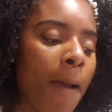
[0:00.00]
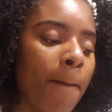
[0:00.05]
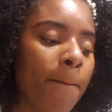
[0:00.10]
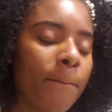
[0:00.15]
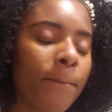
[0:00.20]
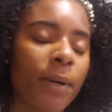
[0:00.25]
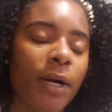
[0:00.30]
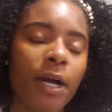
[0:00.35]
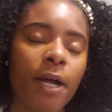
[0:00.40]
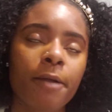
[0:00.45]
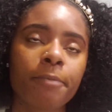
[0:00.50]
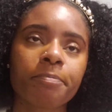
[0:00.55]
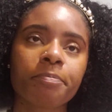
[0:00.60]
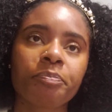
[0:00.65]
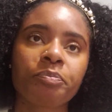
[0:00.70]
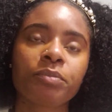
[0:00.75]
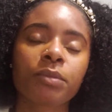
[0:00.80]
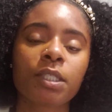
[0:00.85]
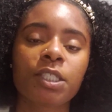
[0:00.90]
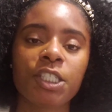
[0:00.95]
But
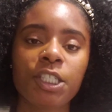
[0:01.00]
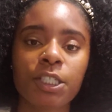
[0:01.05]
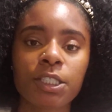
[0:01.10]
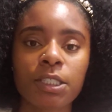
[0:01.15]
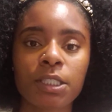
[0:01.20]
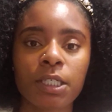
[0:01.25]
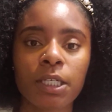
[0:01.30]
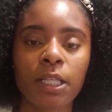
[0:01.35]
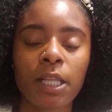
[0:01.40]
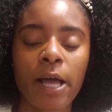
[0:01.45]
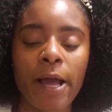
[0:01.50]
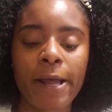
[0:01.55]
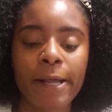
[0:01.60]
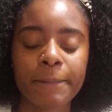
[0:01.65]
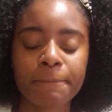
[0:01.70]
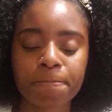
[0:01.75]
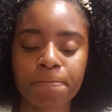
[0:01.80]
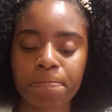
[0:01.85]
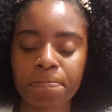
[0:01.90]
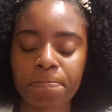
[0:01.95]
seriously,
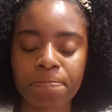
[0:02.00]
like,